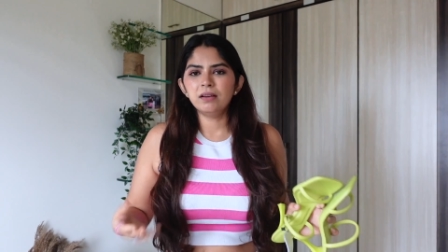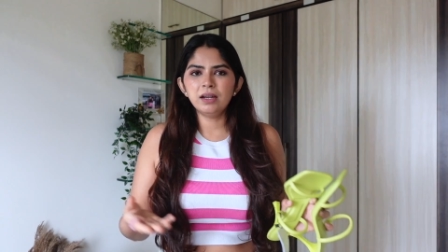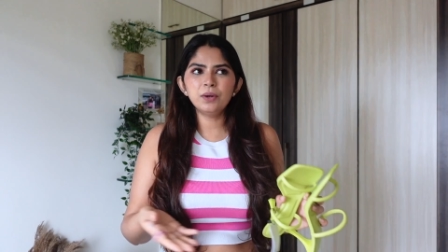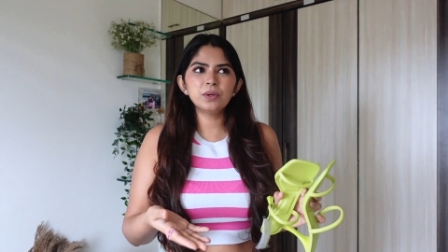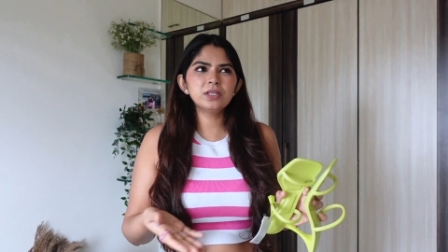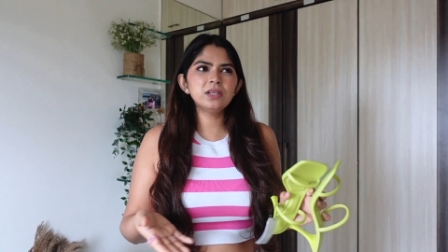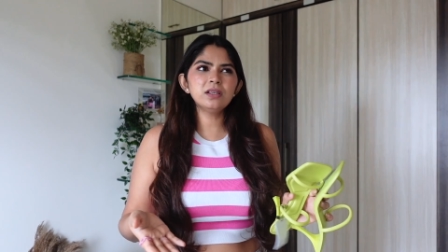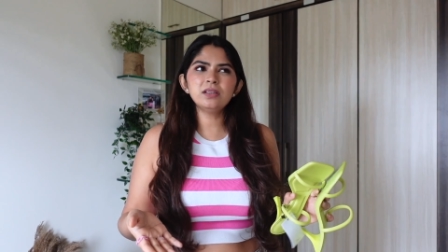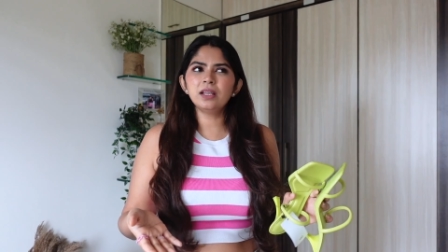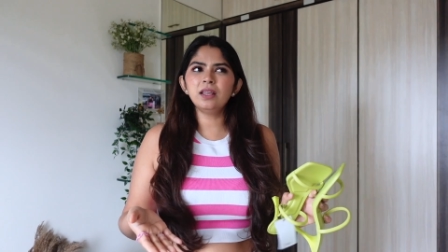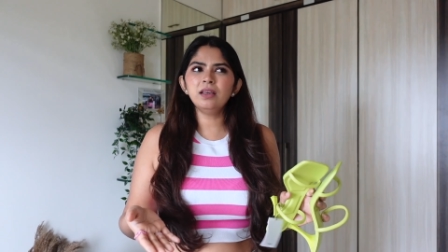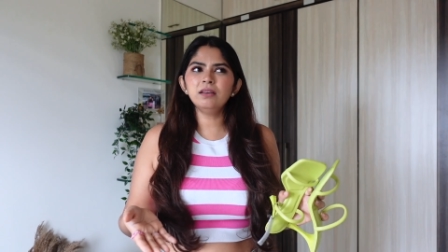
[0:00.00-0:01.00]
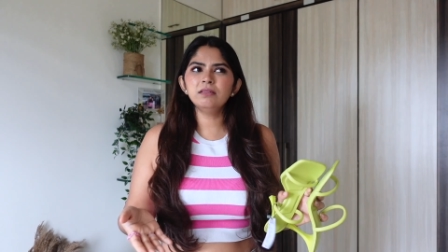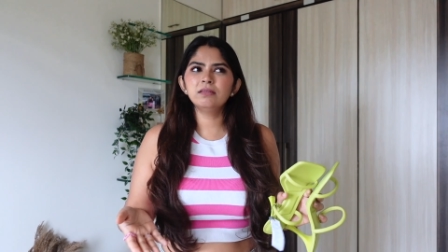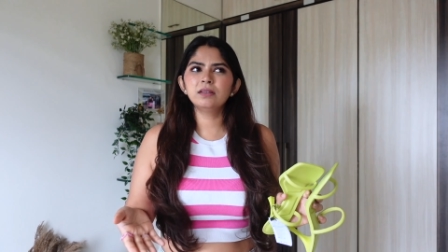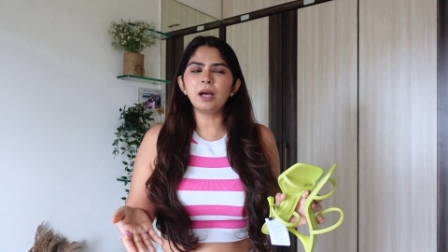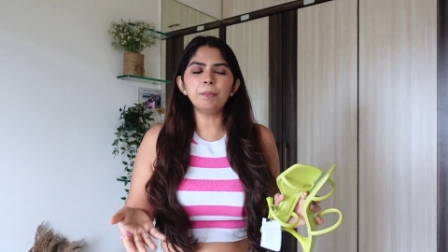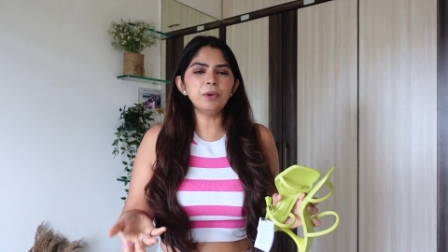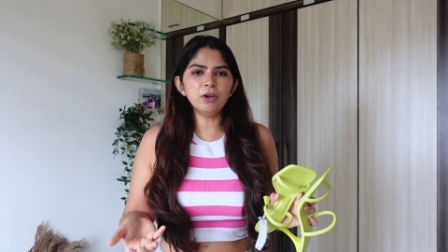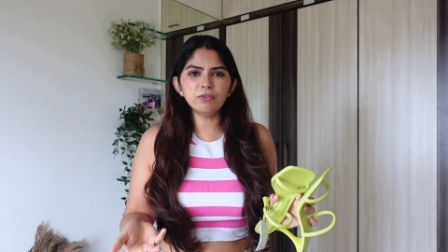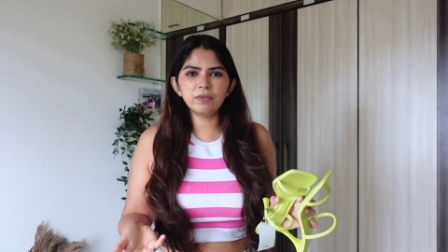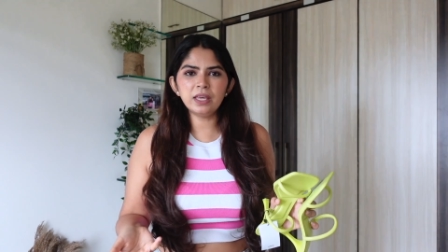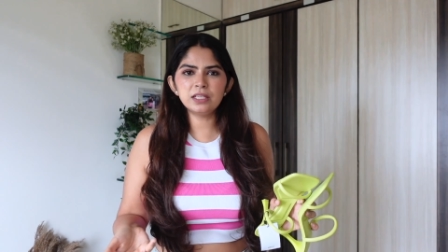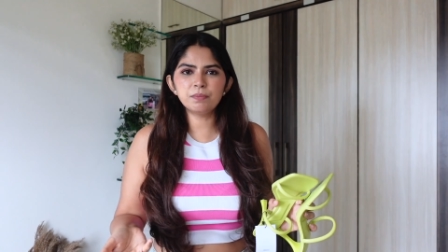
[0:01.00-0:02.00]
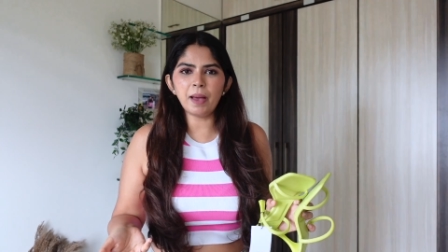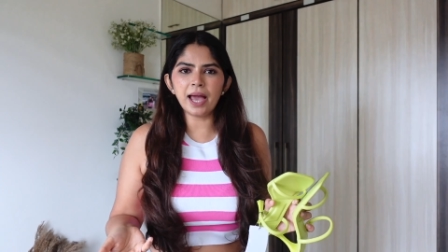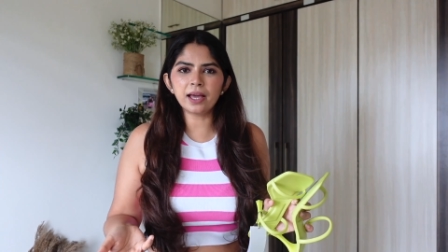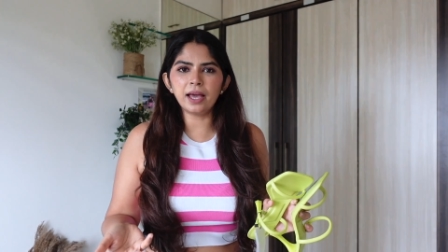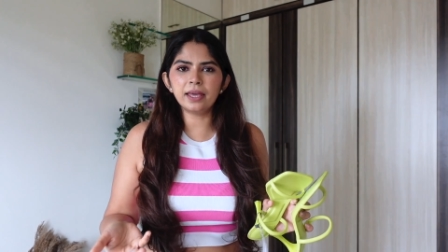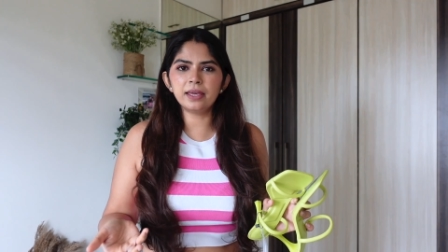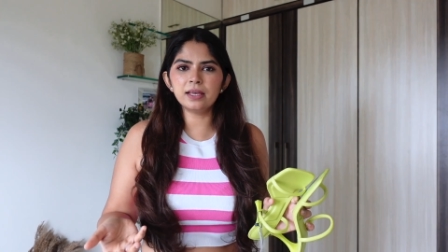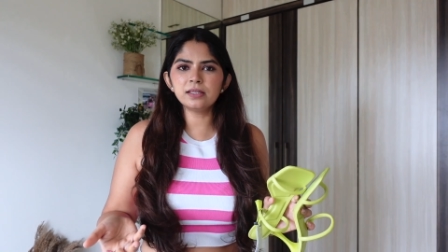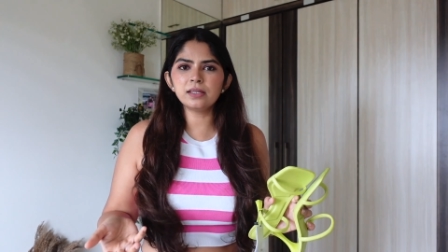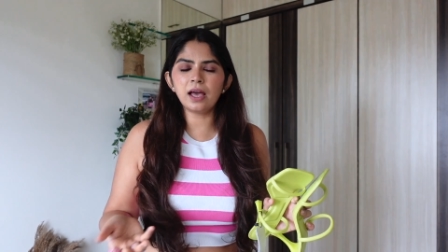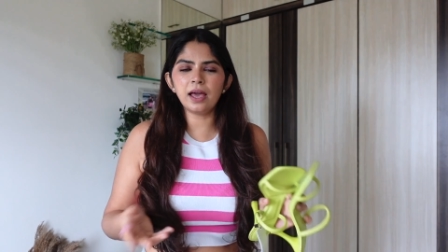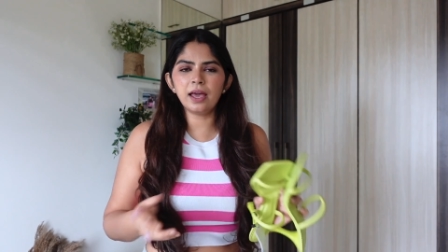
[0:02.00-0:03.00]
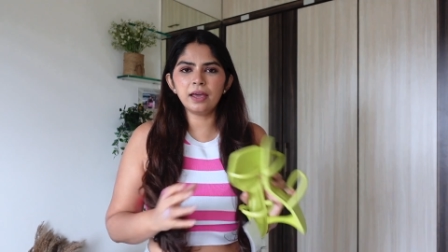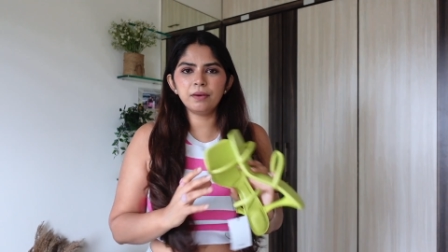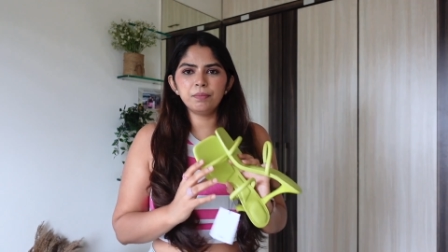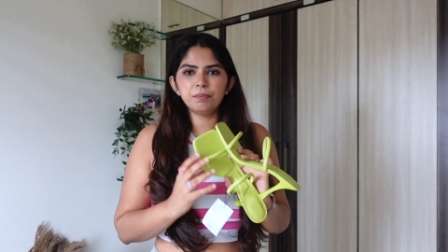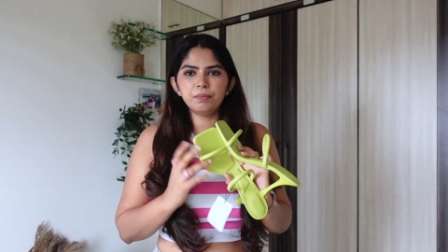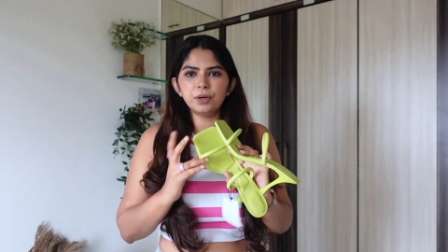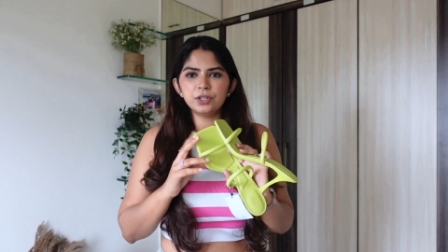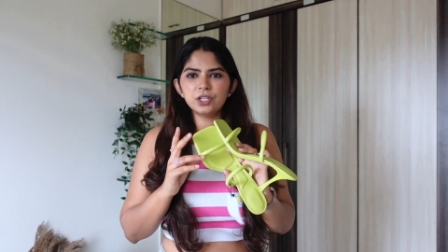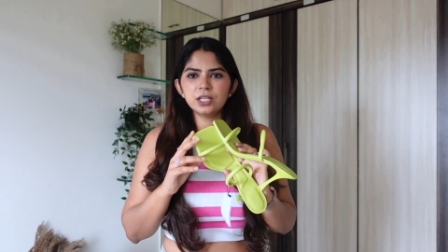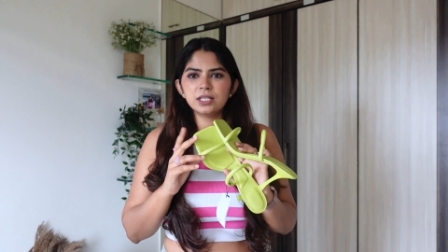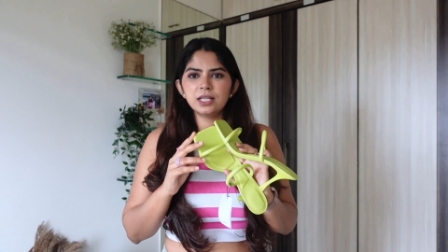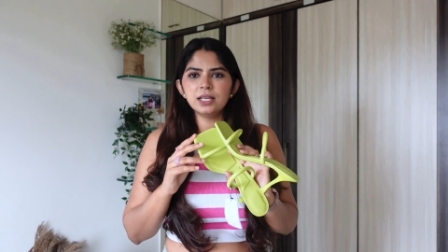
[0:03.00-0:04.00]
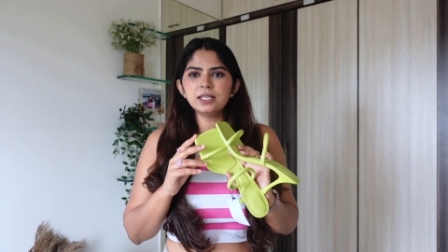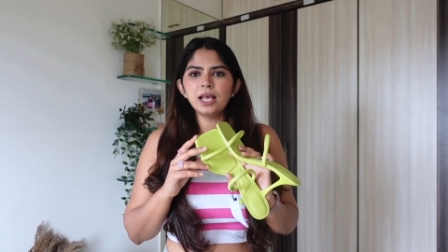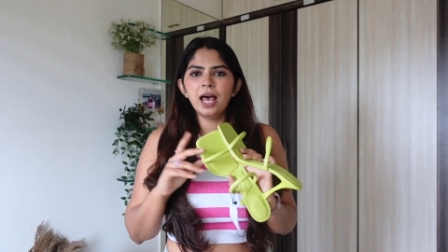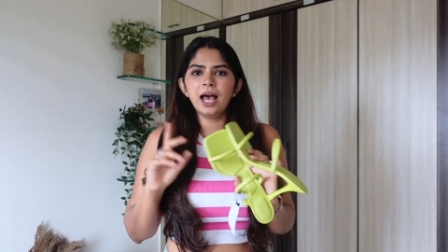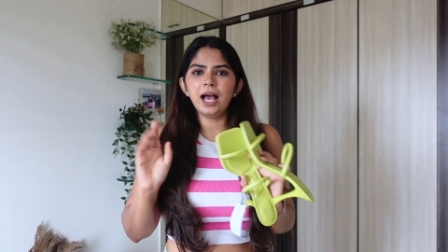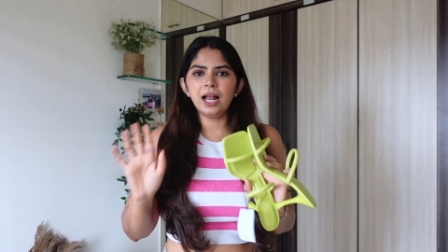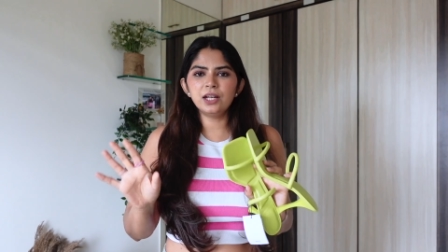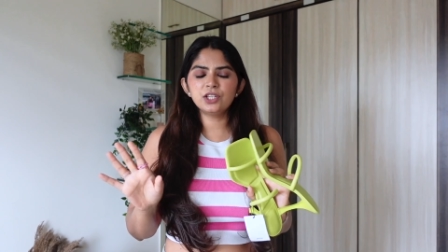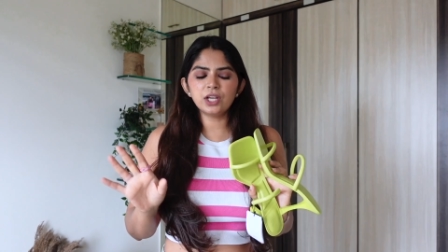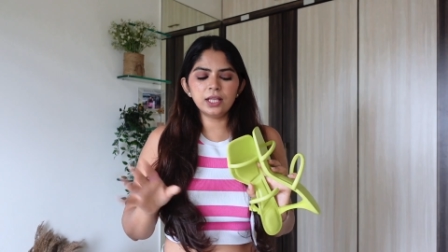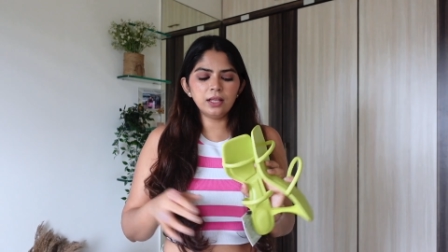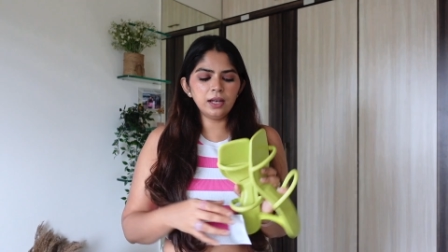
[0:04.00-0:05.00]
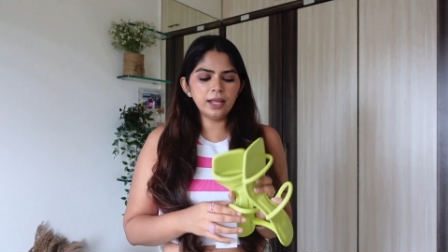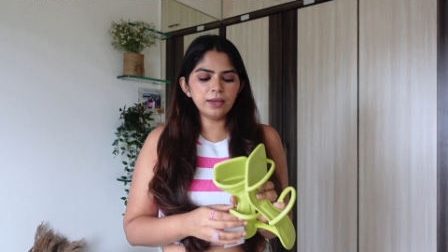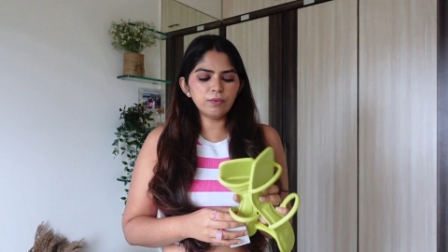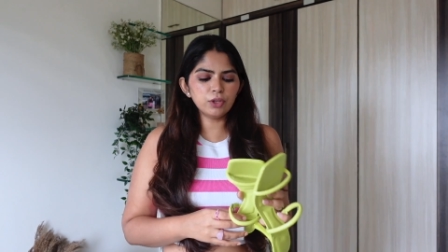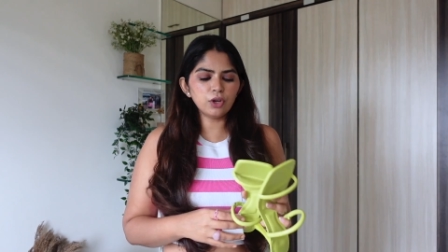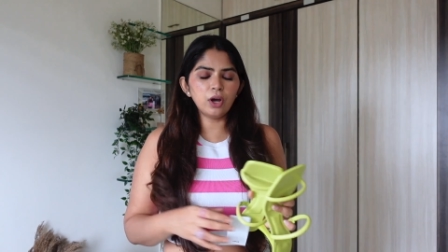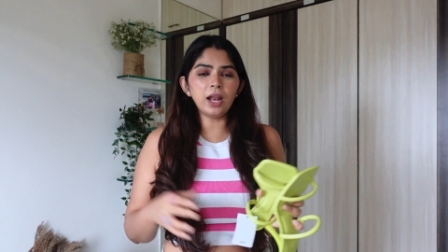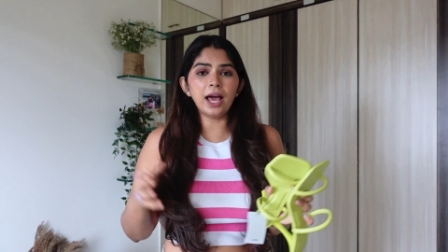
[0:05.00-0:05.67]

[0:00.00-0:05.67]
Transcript: It was just, I think, couple of weeks back, I guess, I purchased this. I'll share the link with you all.